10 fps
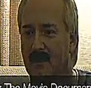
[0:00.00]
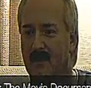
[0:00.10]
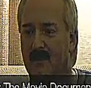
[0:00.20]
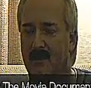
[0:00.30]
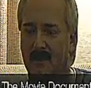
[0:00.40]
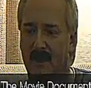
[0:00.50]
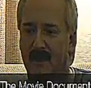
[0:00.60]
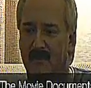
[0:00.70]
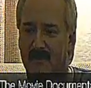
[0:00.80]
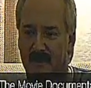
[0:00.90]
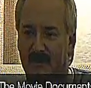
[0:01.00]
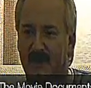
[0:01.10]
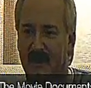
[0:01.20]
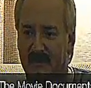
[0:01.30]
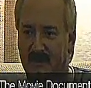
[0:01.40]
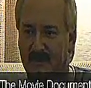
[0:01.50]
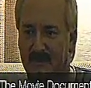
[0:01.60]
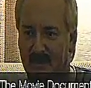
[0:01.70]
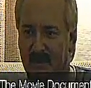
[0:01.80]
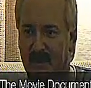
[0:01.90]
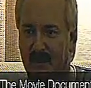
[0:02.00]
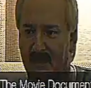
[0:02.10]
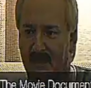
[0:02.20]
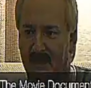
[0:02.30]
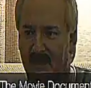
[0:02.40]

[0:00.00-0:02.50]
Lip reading: Local meaning within Mexico City